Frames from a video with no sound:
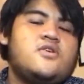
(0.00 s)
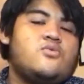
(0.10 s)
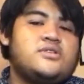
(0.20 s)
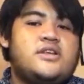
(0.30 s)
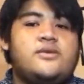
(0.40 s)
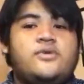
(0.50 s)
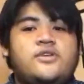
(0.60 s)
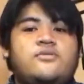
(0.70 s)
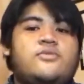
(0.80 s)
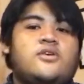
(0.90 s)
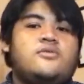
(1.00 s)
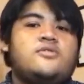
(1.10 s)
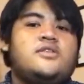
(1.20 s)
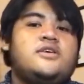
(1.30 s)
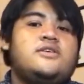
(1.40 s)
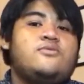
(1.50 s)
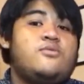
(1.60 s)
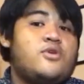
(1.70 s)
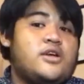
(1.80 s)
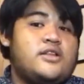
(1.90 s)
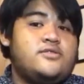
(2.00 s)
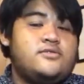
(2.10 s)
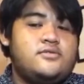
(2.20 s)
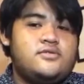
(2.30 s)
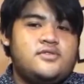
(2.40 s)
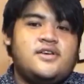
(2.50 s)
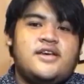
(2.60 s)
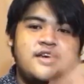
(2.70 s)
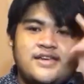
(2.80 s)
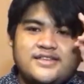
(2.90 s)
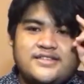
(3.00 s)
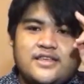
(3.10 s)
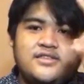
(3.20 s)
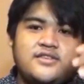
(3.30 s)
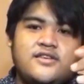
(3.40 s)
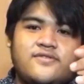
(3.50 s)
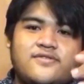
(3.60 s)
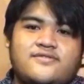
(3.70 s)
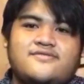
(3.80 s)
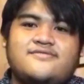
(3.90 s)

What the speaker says: Wassalamualaikum warahmatullahi wabarakatuh. Stay safe.